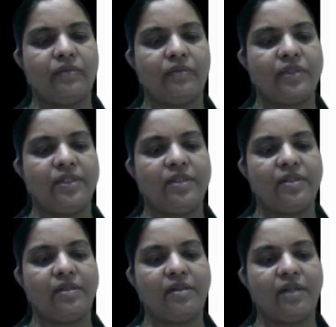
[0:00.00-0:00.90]

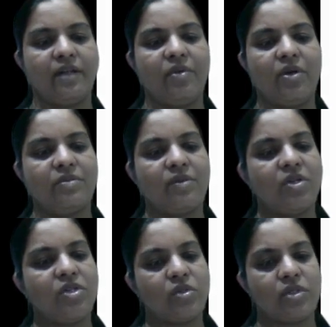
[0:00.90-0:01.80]
here, if the box plot
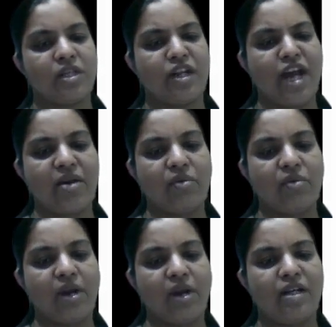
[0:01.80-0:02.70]
shows a narrow
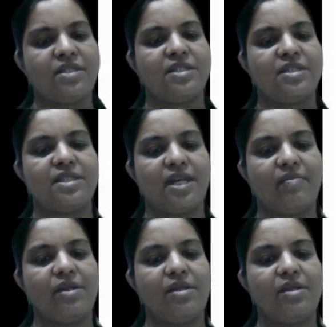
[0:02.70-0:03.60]
and
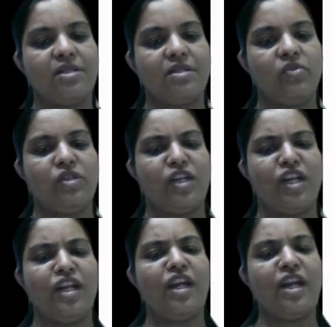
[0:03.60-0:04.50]
stable distribution, it
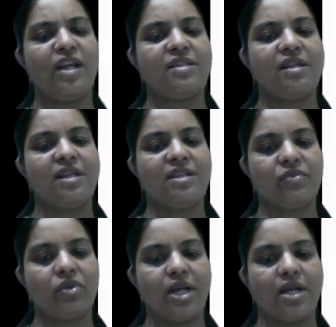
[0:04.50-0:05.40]
indicates a less
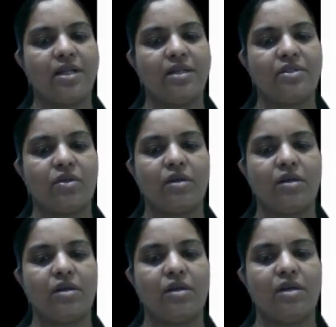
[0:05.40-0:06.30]
volatile stock,
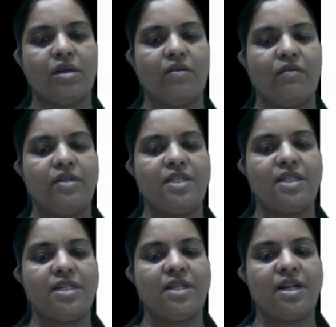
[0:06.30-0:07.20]
which
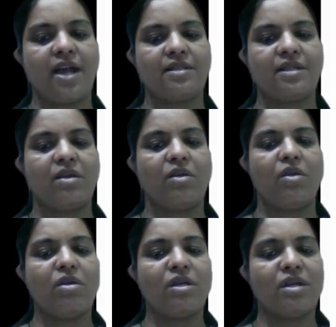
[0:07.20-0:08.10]
attracts
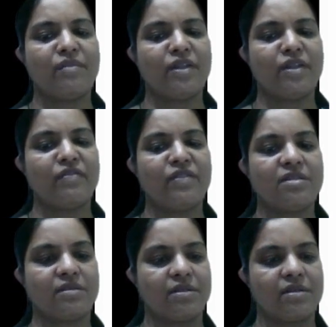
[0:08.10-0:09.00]
long-term
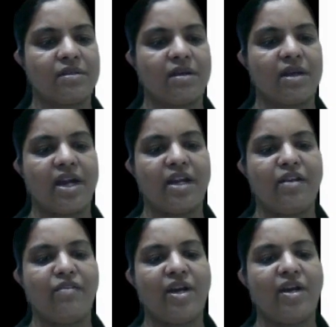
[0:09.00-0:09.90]
investors.
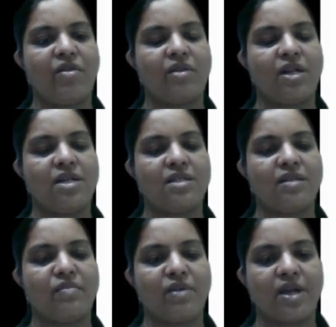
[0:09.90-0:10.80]
Identifying outliers
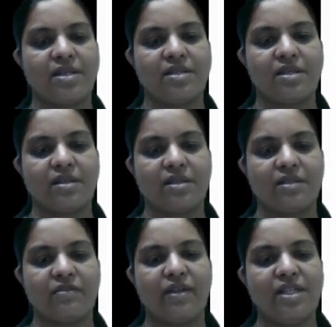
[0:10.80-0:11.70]
and price
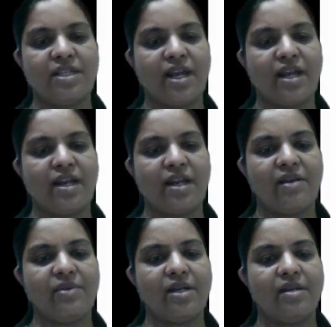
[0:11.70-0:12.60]
swings can
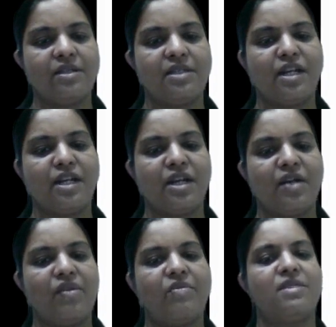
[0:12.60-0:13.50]
help traders and
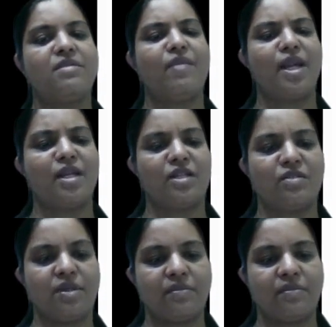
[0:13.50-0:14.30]
develop risk management.